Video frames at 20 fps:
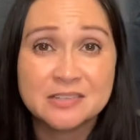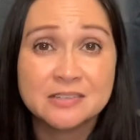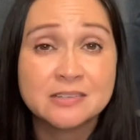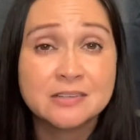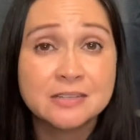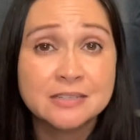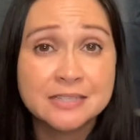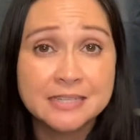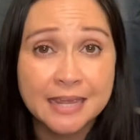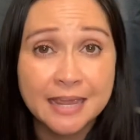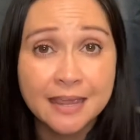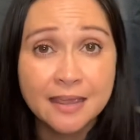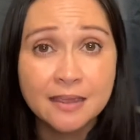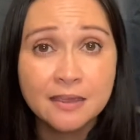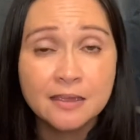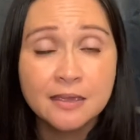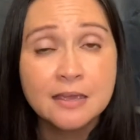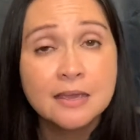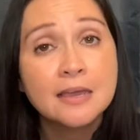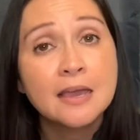Today,
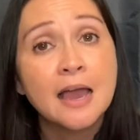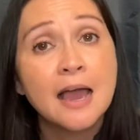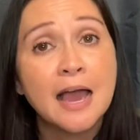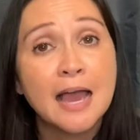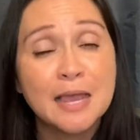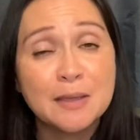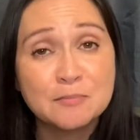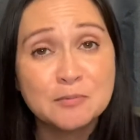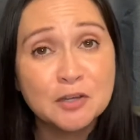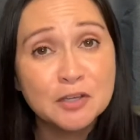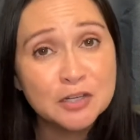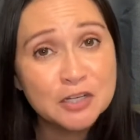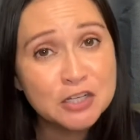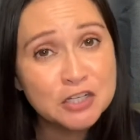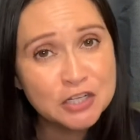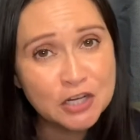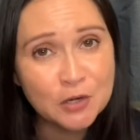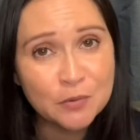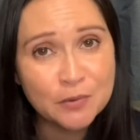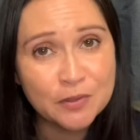I'm going to
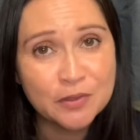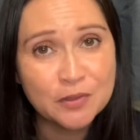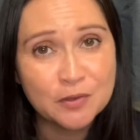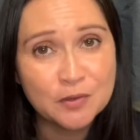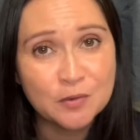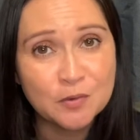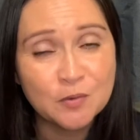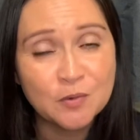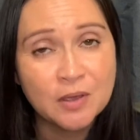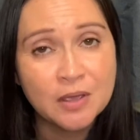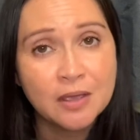share with you